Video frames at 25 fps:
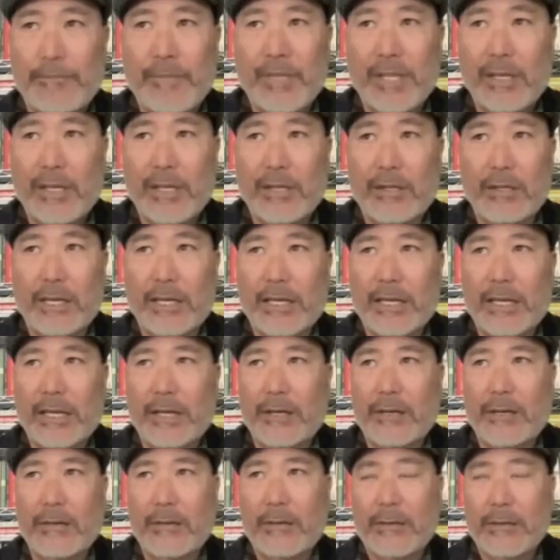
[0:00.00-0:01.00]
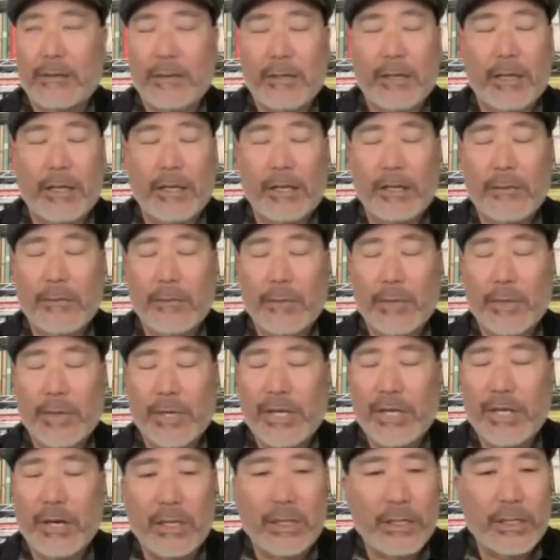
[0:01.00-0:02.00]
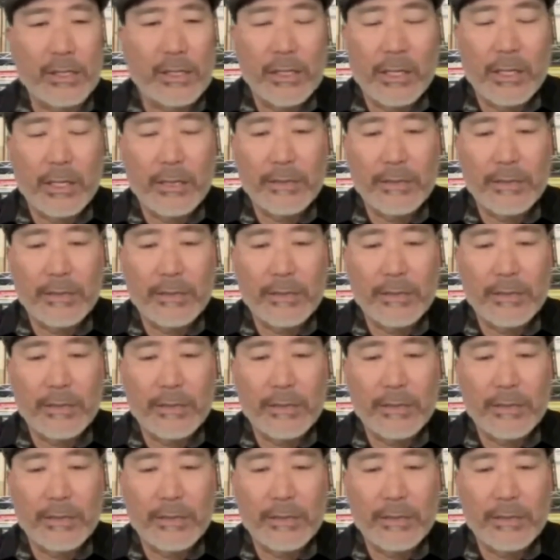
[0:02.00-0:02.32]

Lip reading: you know, like a, what do you call it?